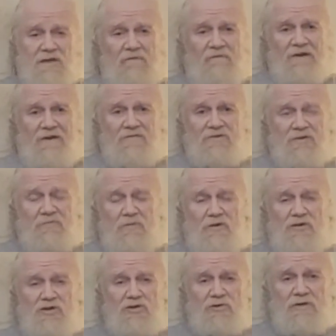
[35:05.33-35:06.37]
said, I found some
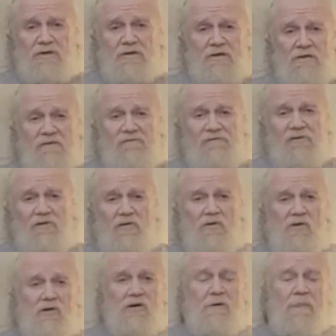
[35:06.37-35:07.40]
on the street and on the
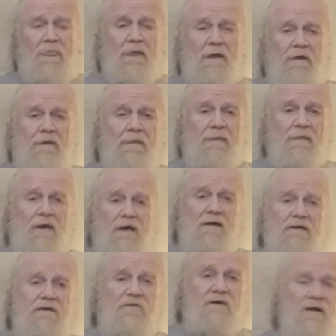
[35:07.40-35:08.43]
floor,
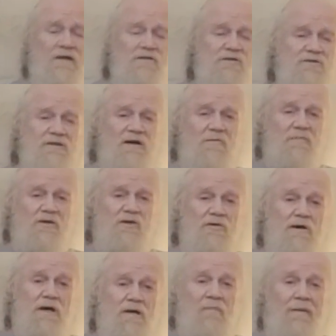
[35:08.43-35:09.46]
and you guys are telling me you
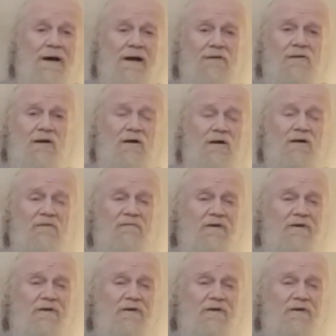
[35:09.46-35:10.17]
got a backlog of